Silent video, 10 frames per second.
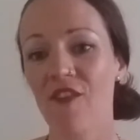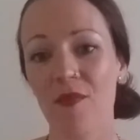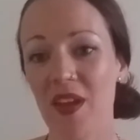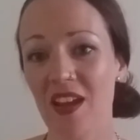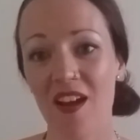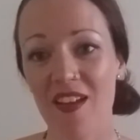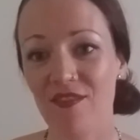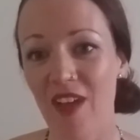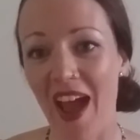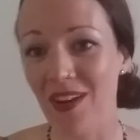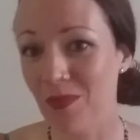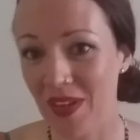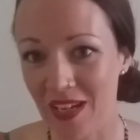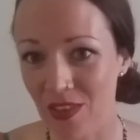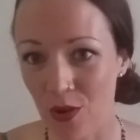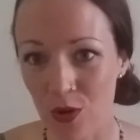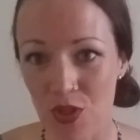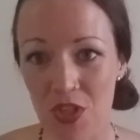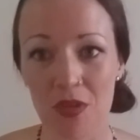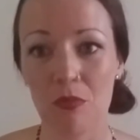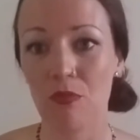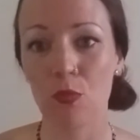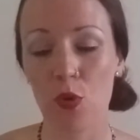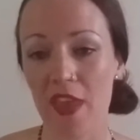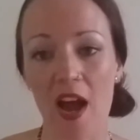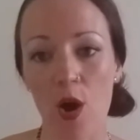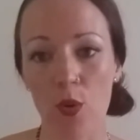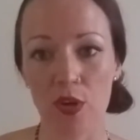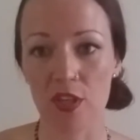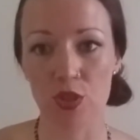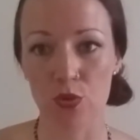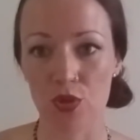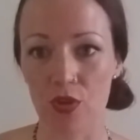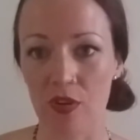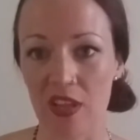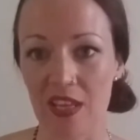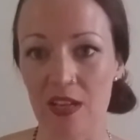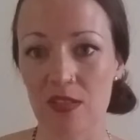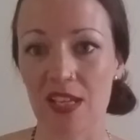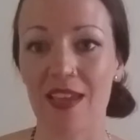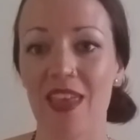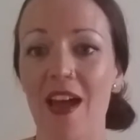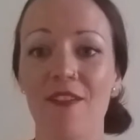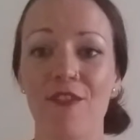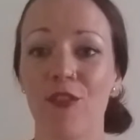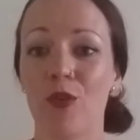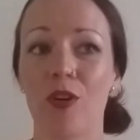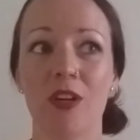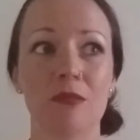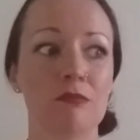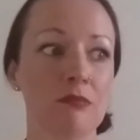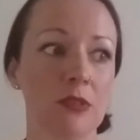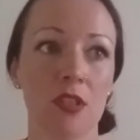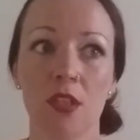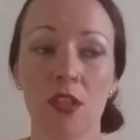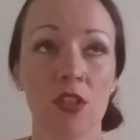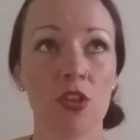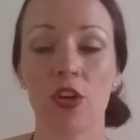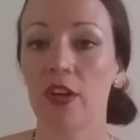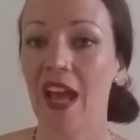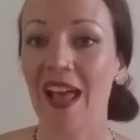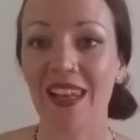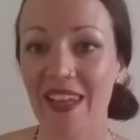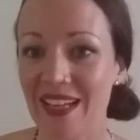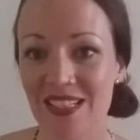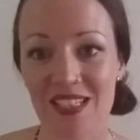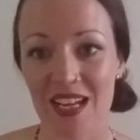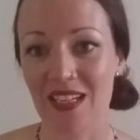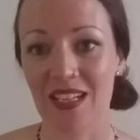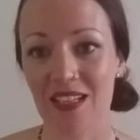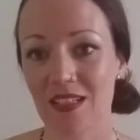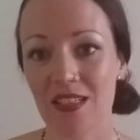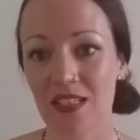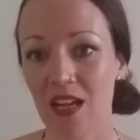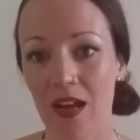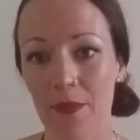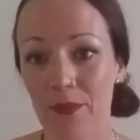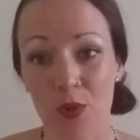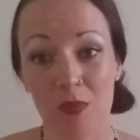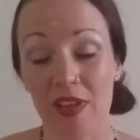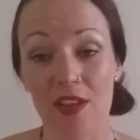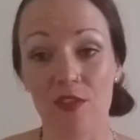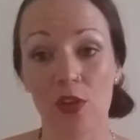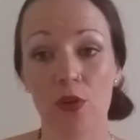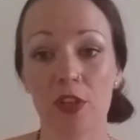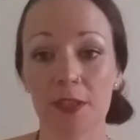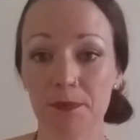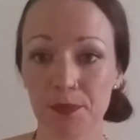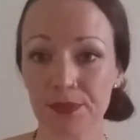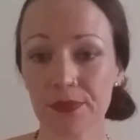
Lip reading: For me, I hadn't been in the ocean without holding children or anything else like that for, God, at least 10 years, probably even longer.